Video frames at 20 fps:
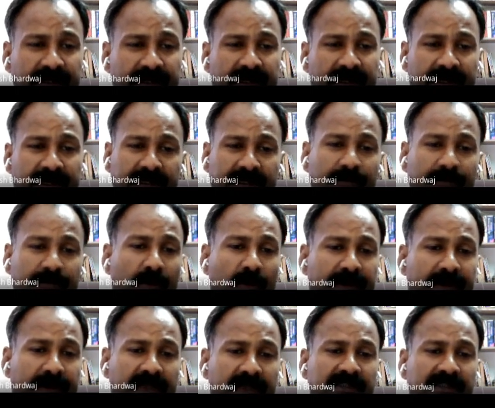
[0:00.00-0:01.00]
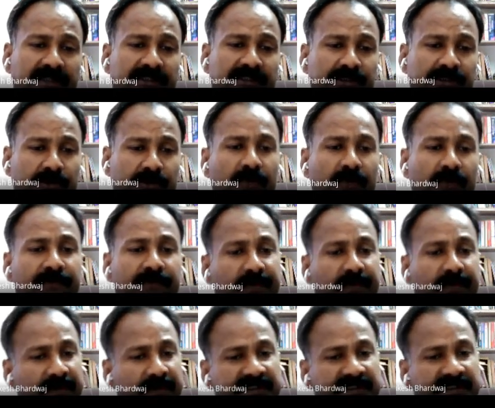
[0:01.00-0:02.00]
at the boundary, so
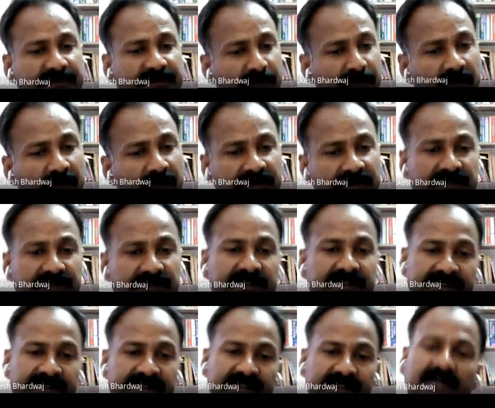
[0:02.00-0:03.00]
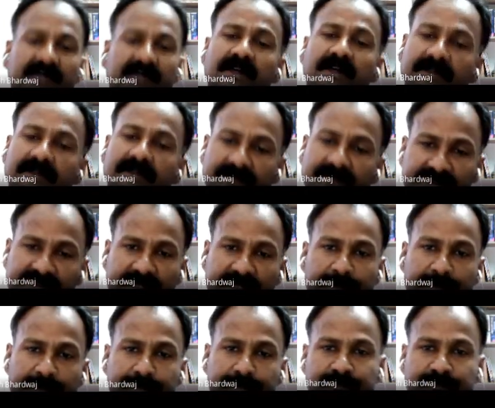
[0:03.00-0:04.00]
frequency must stay the same.